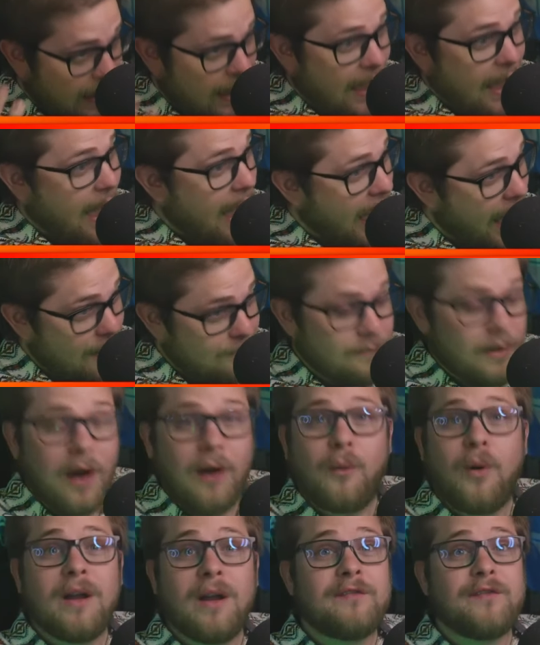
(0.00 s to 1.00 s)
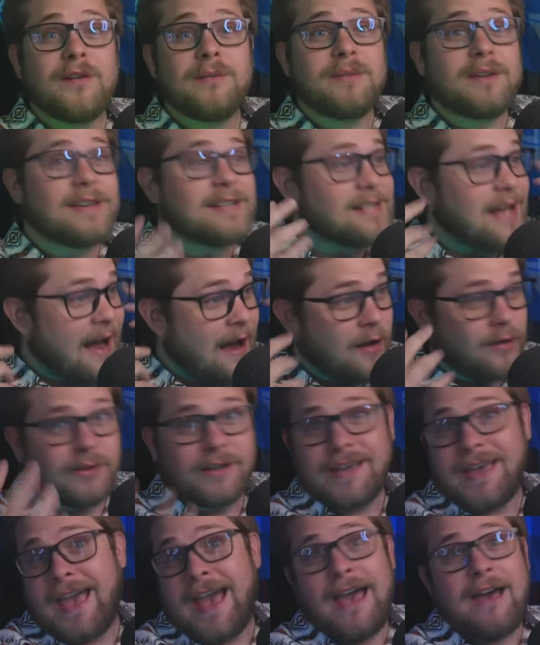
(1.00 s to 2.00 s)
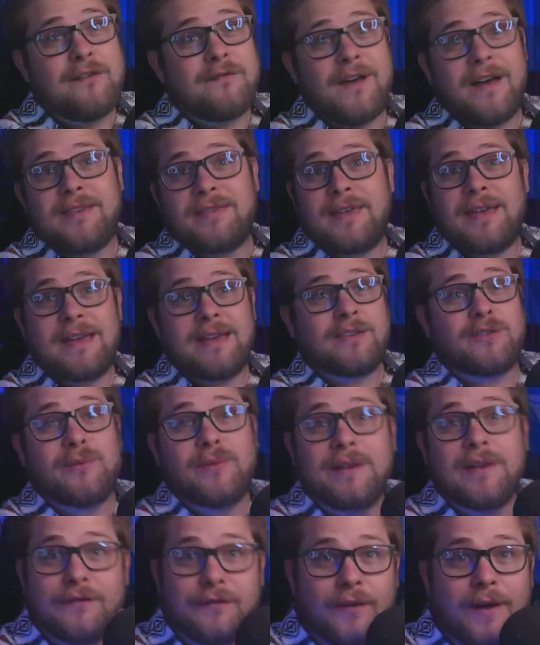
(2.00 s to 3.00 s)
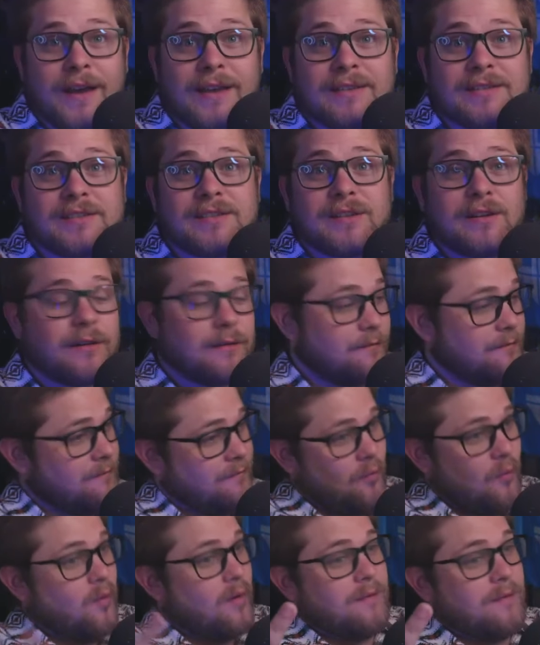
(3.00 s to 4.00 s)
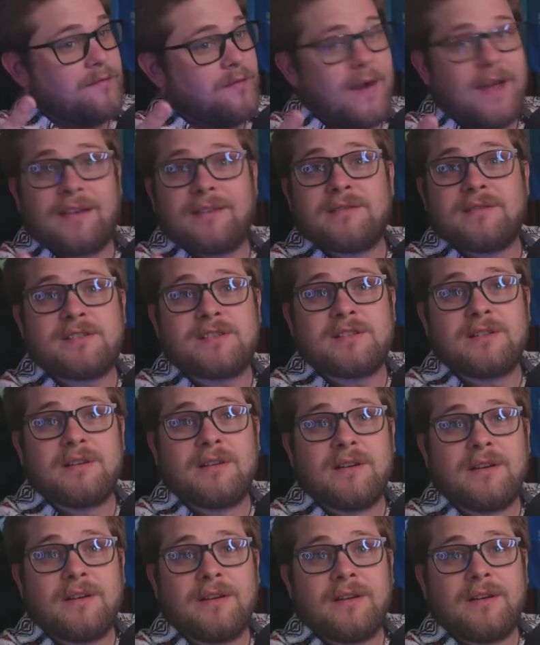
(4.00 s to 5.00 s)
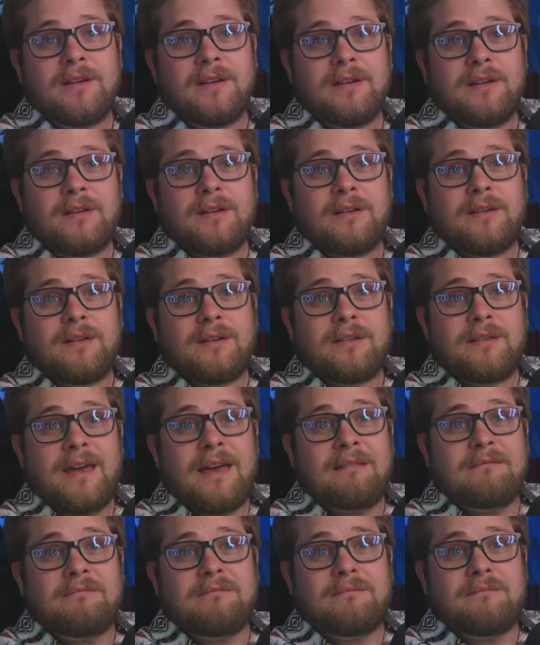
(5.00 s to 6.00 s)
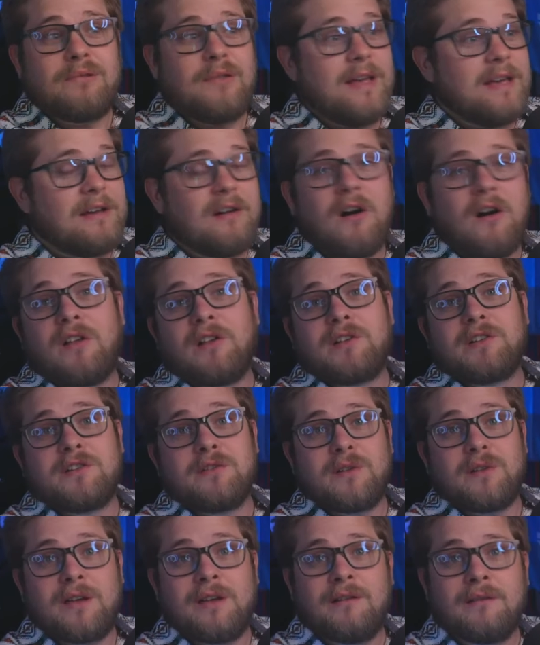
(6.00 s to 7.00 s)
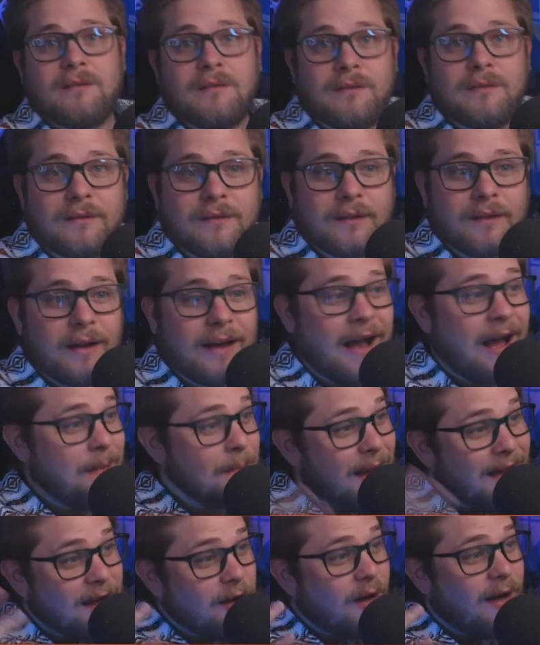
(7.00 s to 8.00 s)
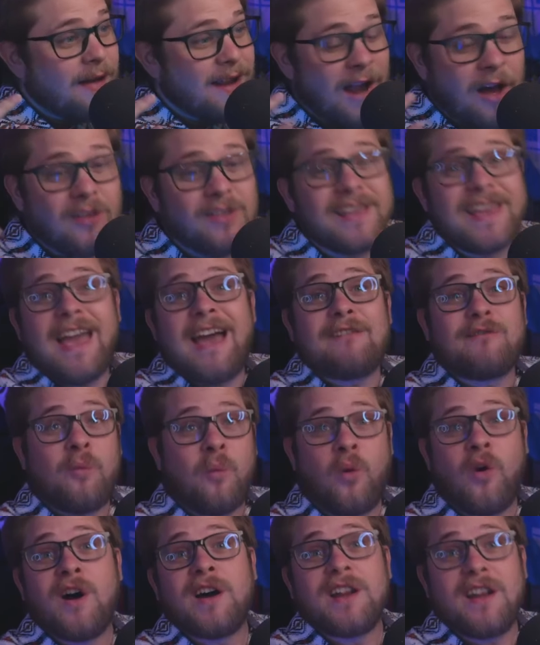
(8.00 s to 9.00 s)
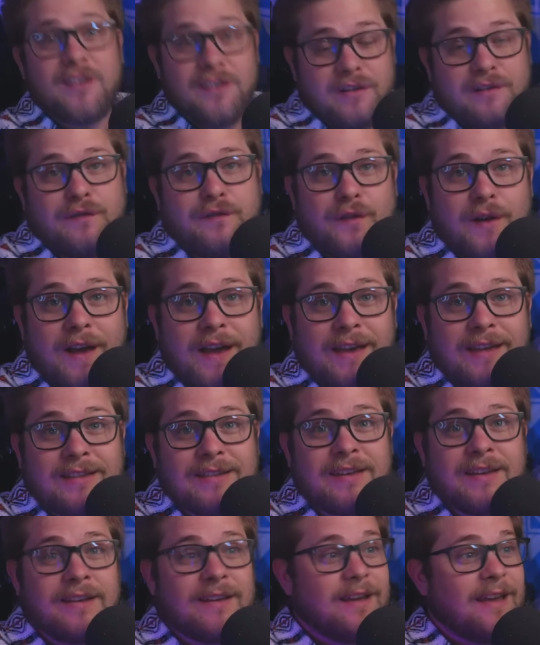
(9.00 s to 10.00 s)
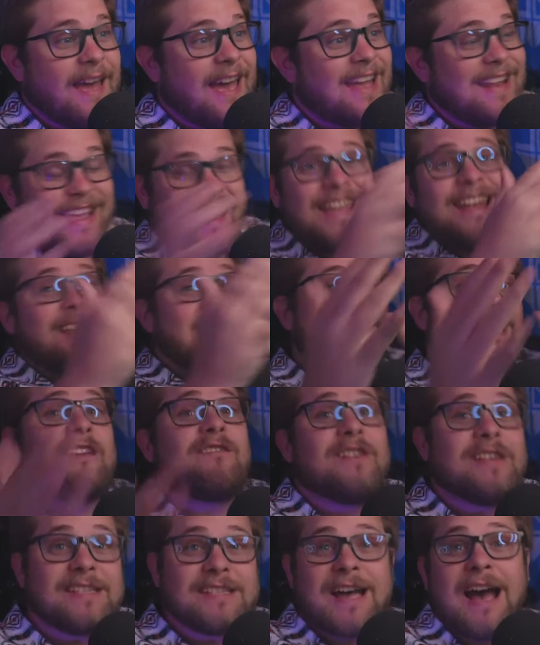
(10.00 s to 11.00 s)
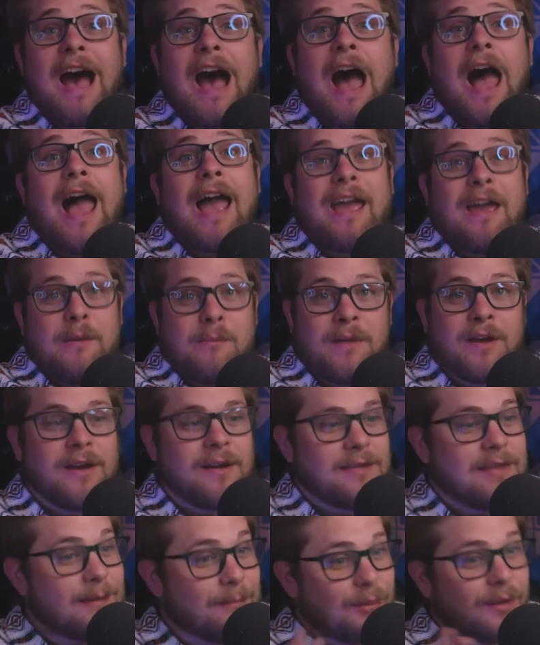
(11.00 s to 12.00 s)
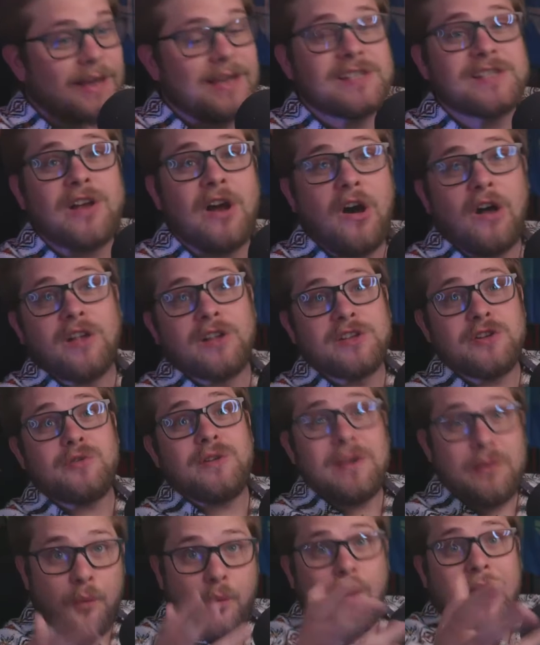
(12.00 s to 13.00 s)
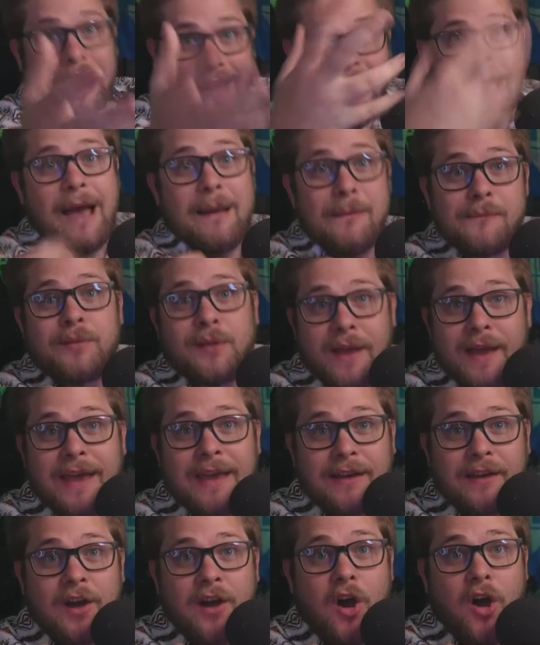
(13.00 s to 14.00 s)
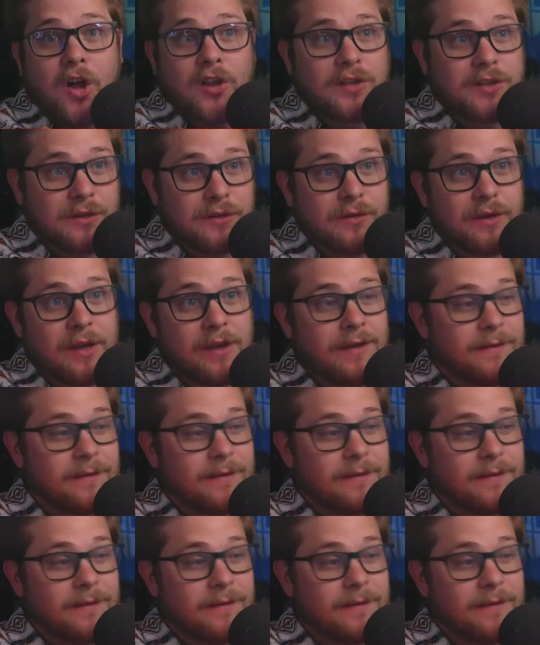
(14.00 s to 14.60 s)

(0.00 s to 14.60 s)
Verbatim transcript: I'm not one of them because I only have, I think, three friends or four friends that play Call of Duty. I might I only have one other friend at any given time that plays Call of Duty when I'm playing Call of Duty.